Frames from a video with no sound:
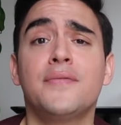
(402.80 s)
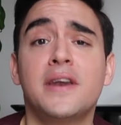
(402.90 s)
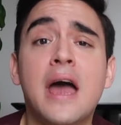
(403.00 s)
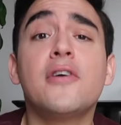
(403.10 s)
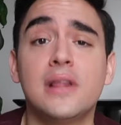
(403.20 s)

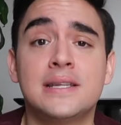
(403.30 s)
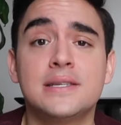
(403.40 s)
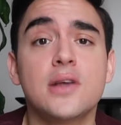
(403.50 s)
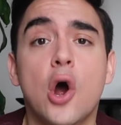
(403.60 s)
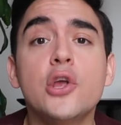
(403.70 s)
The
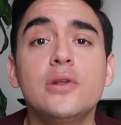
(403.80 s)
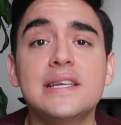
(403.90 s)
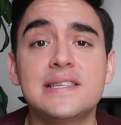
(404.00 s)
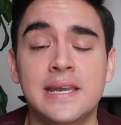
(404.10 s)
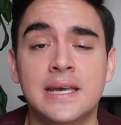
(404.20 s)
Netherlands, are you
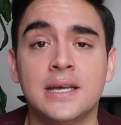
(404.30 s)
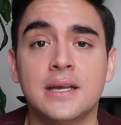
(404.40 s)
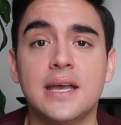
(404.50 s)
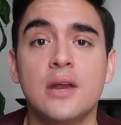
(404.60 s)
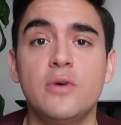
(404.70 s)

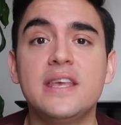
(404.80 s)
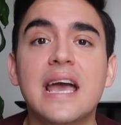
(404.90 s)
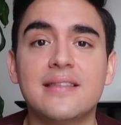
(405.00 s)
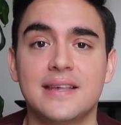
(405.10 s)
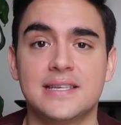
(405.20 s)
listening? Can we
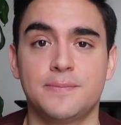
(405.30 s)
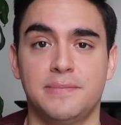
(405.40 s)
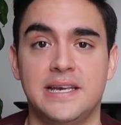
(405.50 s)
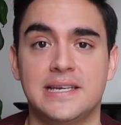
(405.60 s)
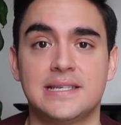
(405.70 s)
get this,
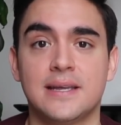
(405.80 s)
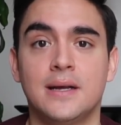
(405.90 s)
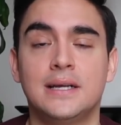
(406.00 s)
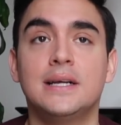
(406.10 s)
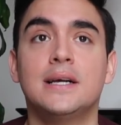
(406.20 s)
please?
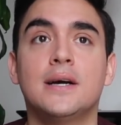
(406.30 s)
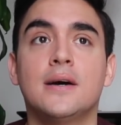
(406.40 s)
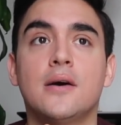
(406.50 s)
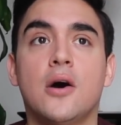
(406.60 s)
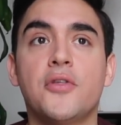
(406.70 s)

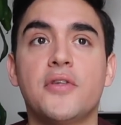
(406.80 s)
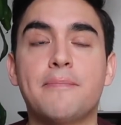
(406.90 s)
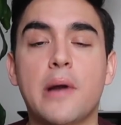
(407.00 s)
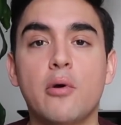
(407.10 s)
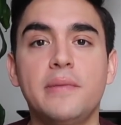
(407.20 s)
Although
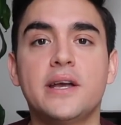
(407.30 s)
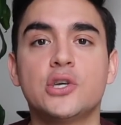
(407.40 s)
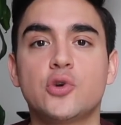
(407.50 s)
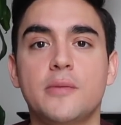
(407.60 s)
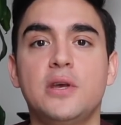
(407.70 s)
that probably
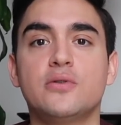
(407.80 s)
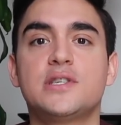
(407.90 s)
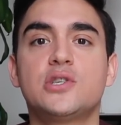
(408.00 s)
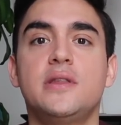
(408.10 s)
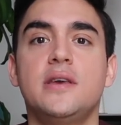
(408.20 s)

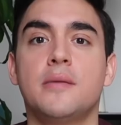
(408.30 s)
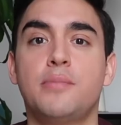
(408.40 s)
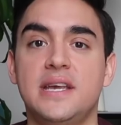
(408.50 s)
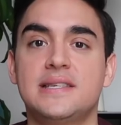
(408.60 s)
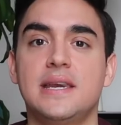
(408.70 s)
contributes to the
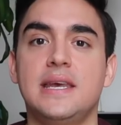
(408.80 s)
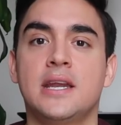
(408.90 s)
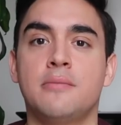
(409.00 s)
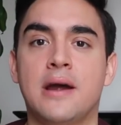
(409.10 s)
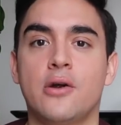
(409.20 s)
obesity
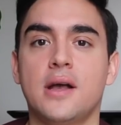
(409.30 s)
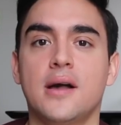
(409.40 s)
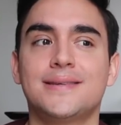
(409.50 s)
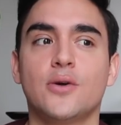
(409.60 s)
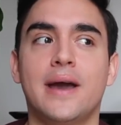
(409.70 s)
in
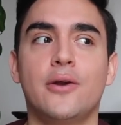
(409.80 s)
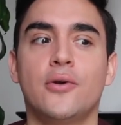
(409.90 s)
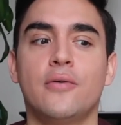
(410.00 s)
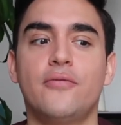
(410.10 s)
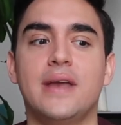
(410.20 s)
America, so I don't
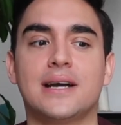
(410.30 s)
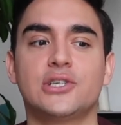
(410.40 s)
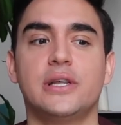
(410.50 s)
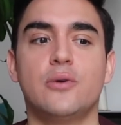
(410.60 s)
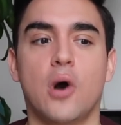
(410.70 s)
know if we
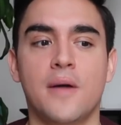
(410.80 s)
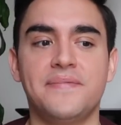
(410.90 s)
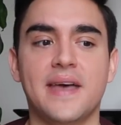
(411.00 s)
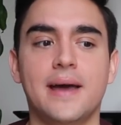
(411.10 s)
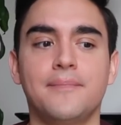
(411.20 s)
actually
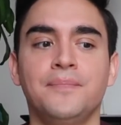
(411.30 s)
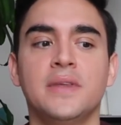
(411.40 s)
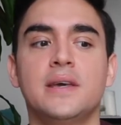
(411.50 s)
want that,